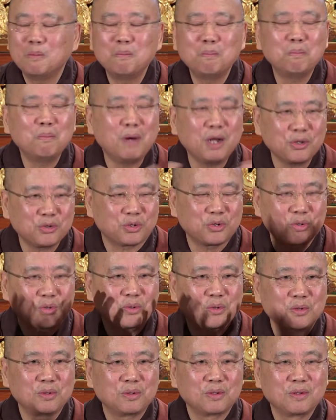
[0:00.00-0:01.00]
much
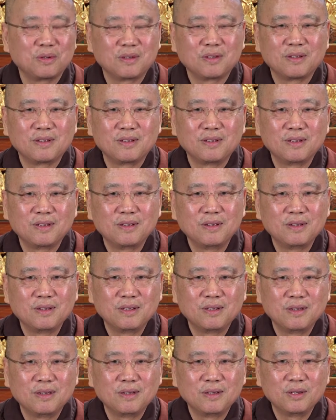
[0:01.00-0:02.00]

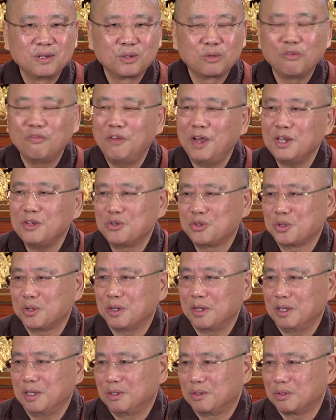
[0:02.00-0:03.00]
to venture
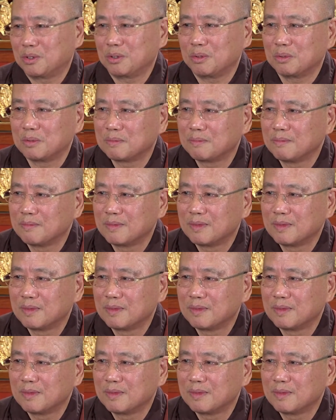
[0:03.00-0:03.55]
into